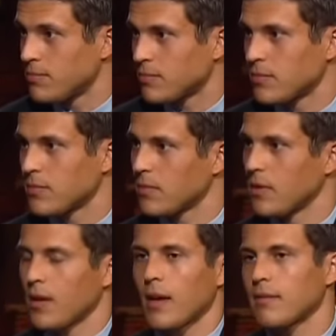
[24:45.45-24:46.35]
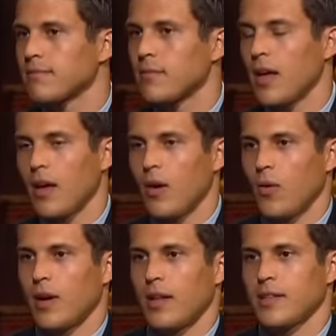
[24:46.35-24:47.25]
Okay. Okay.
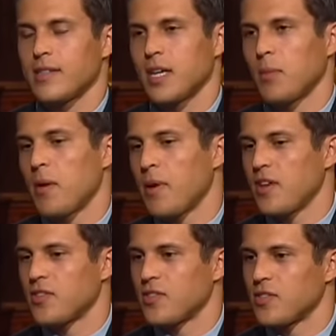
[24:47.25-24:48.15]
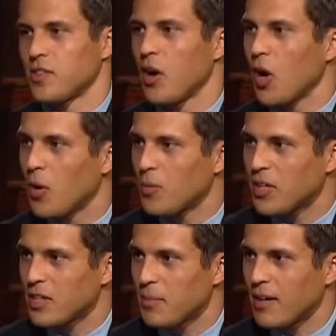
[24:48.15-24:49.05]
What I like to tell my patients is go home,
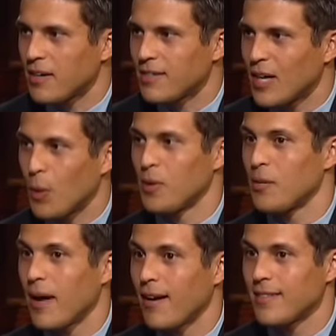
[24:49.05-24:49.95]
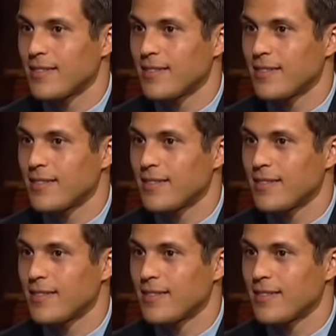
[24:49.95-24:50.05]
look in the mirror, open your mouth,